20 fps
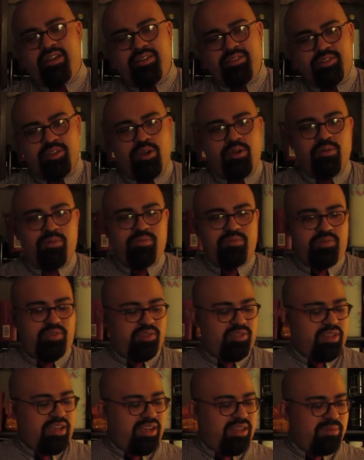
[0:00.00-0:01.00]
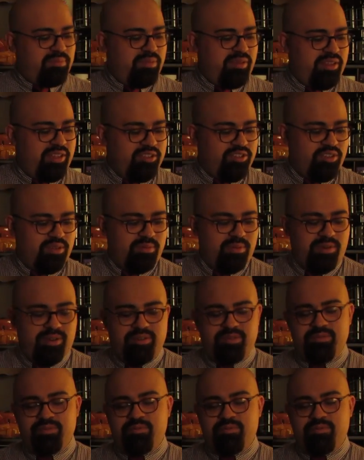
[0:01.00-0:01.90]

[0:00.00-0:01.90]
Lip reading: So you decided to play the trombone.